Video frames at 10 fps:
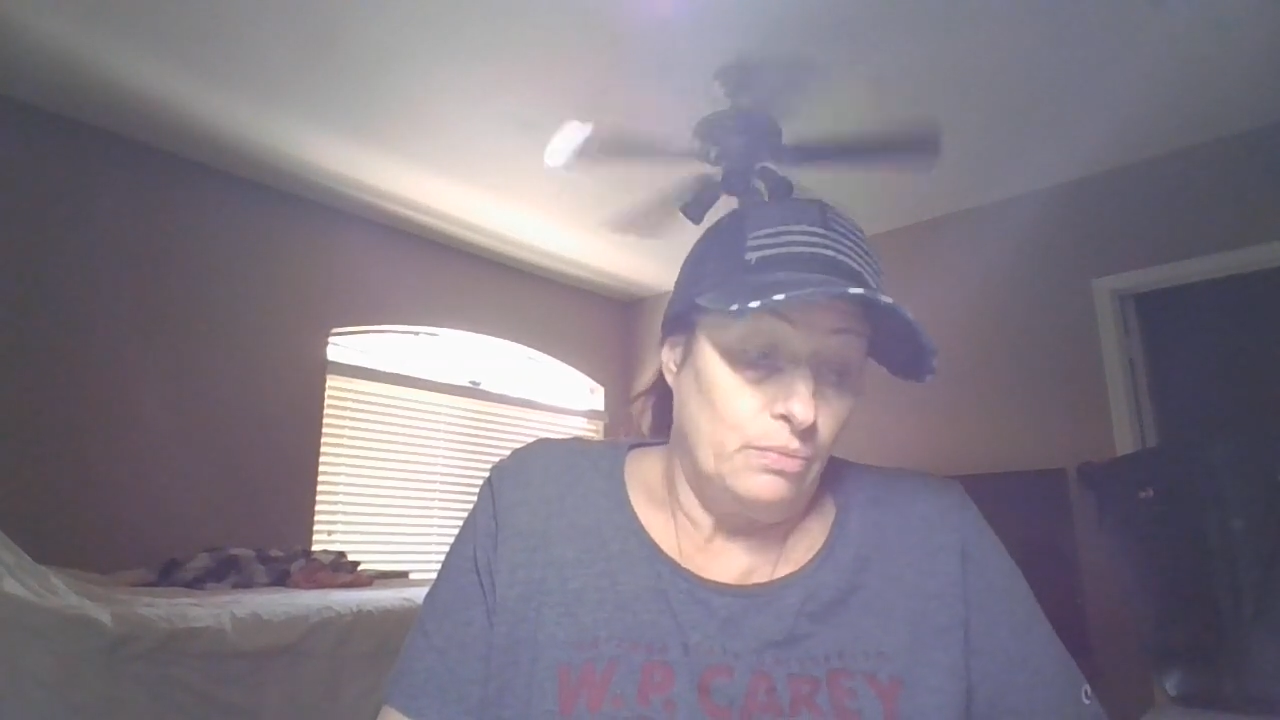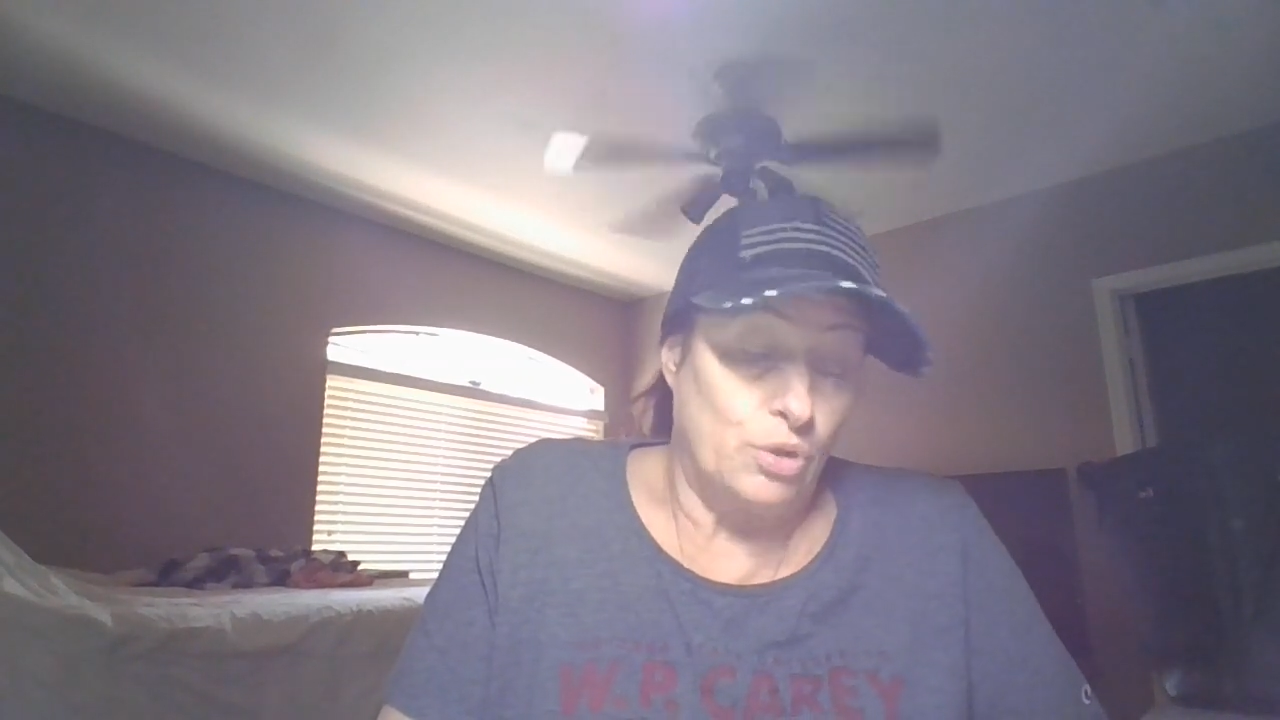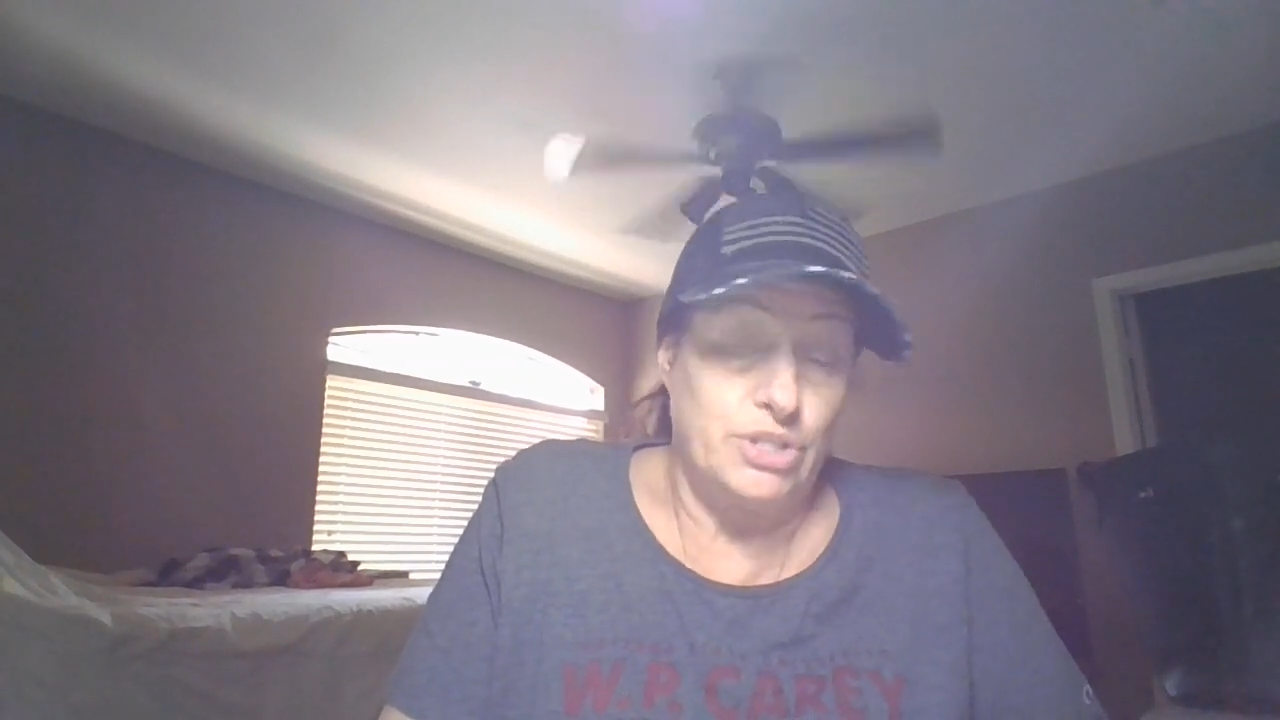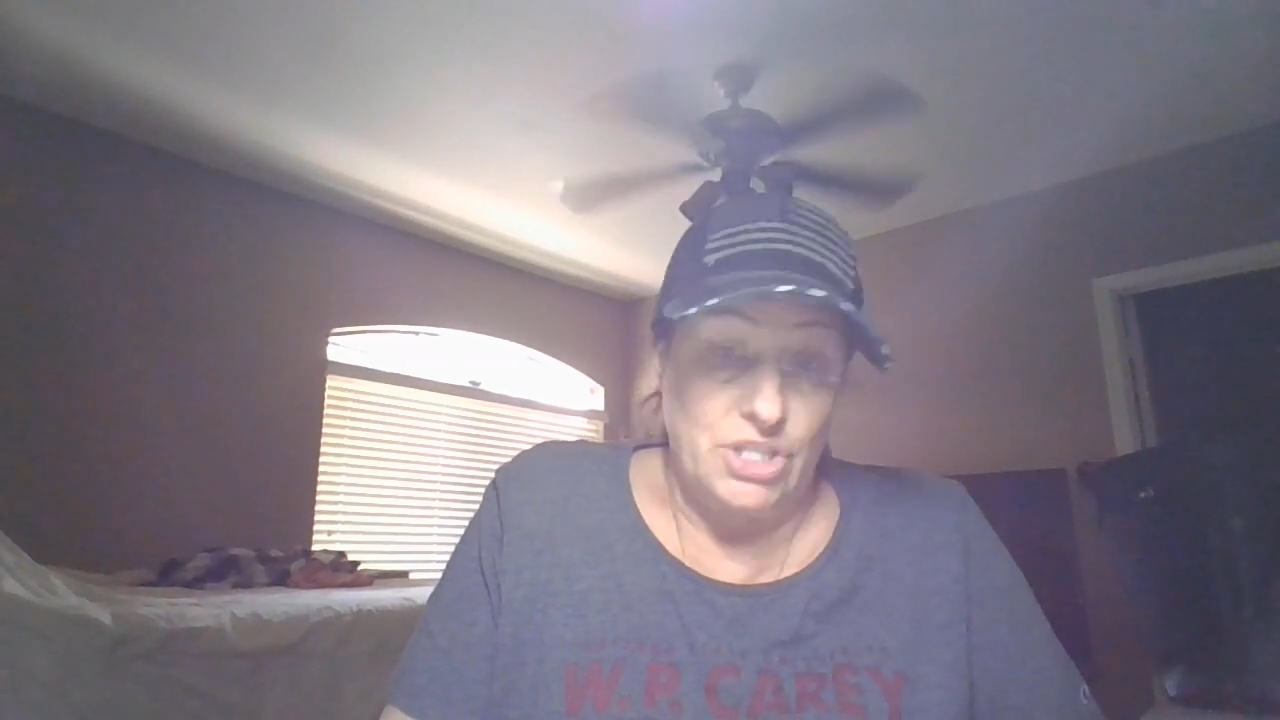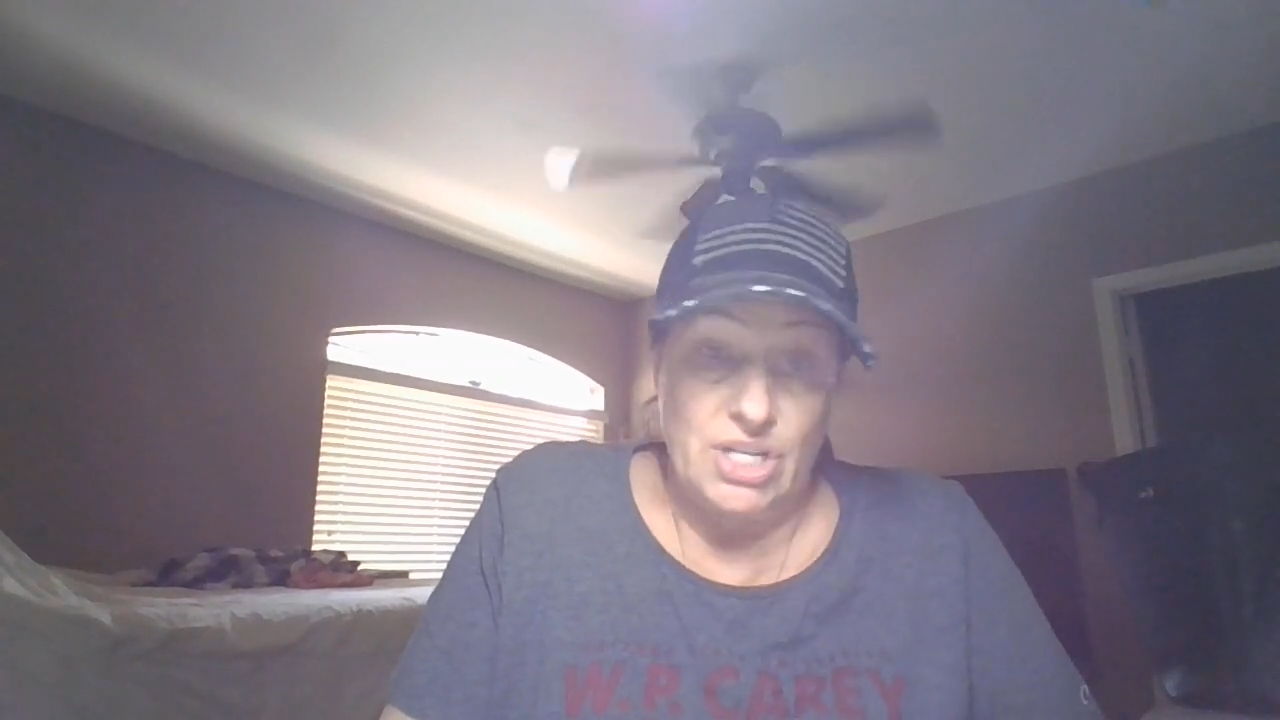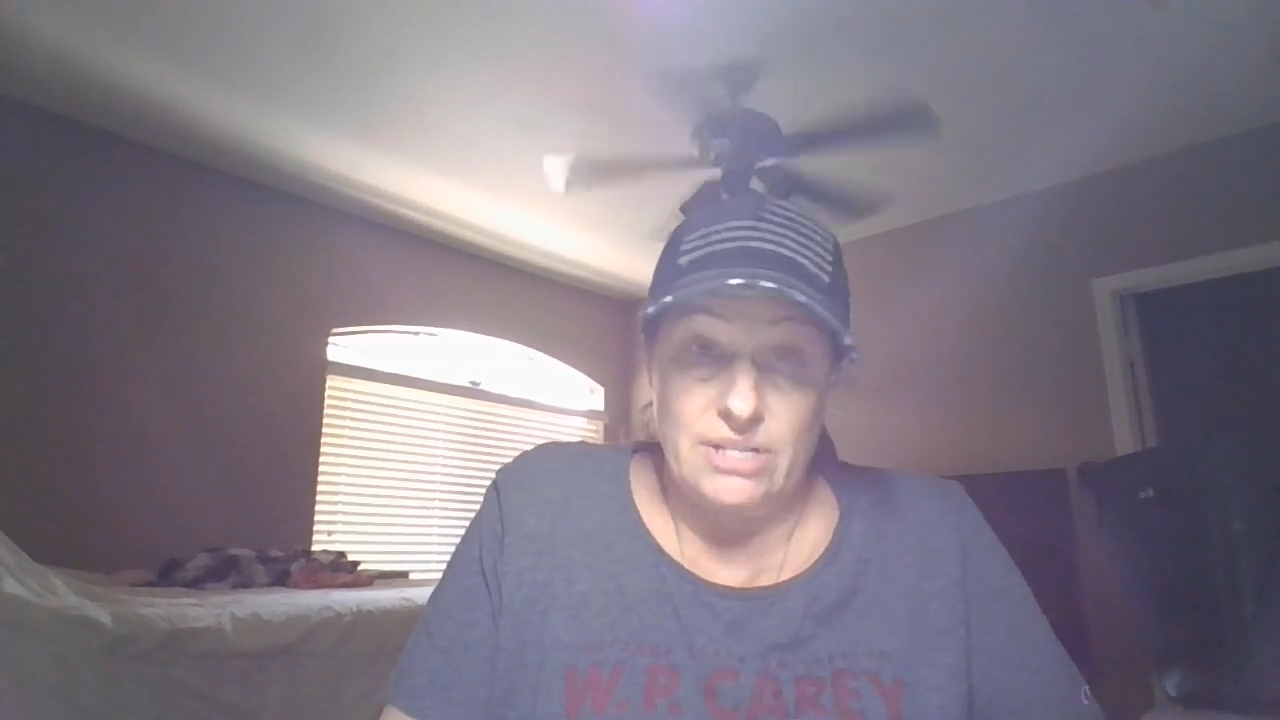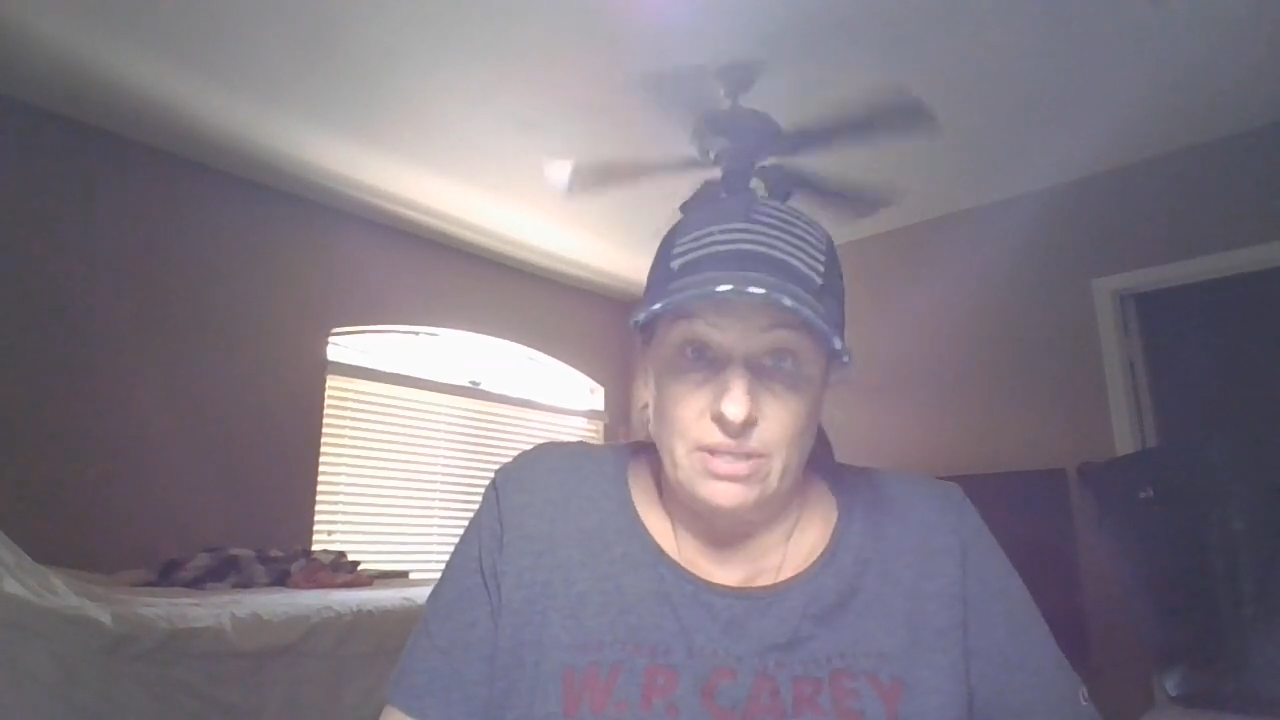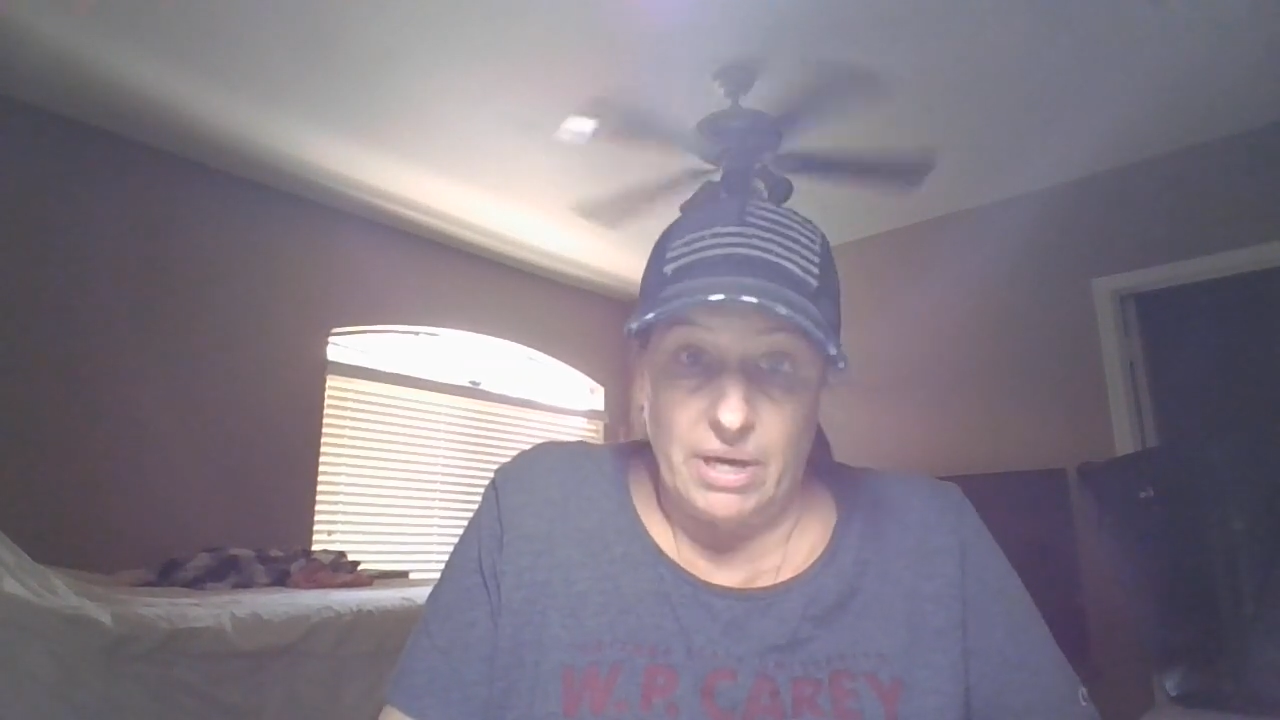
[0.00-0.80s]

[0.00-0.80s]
were suggested